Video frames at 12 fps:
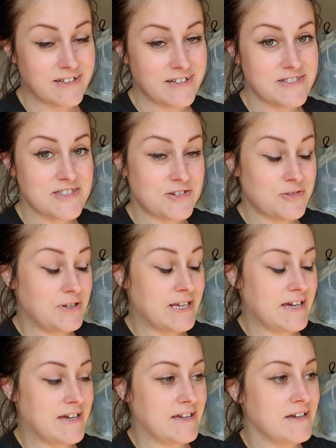it's a new
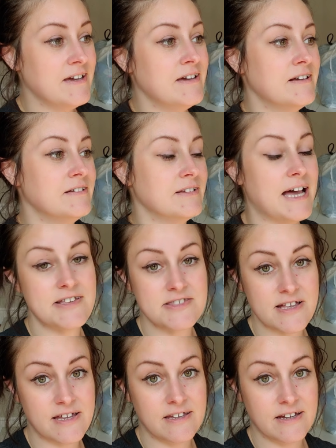day. Last
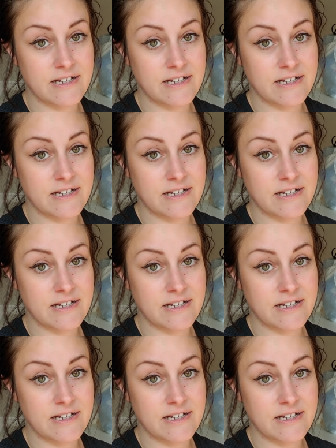night,